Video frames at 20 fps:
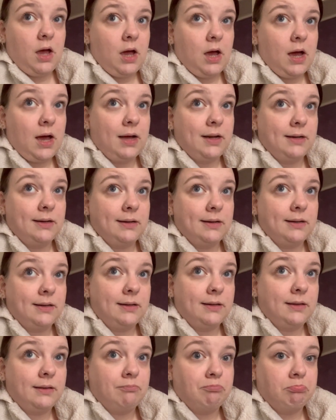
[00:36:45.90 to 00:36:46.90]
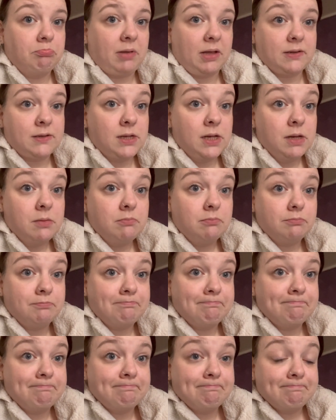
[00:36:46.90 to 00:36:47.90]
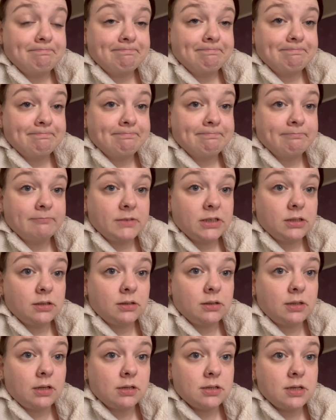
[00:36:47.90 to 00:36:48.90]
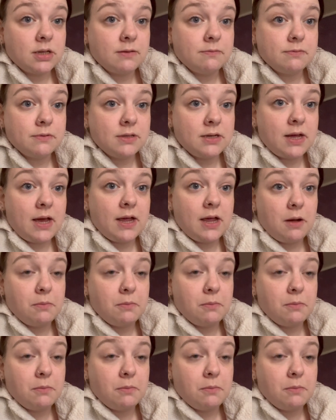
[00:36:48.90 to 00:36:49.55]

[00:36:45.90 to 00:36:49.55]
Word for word: and that's it. That's it for the day.